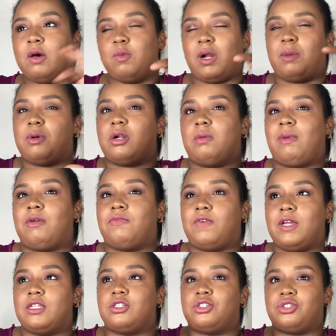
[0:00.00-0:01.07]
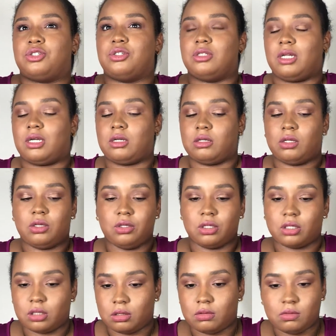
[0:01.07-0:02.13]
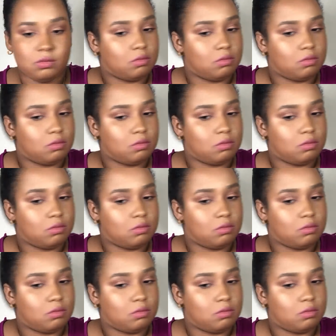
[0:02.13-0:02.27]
when I put it on my face, it should like look,